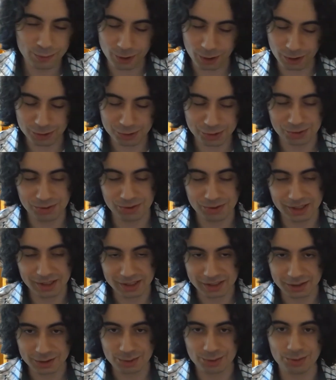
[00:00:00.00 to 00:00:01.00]
culturally
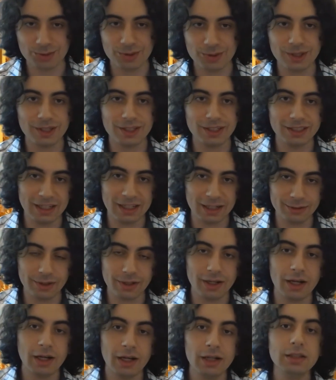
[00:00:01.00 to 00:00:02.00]
and historically down
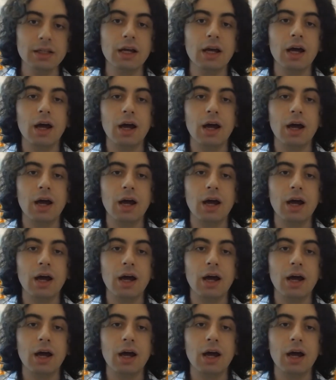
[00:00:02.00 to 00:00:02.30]
the line.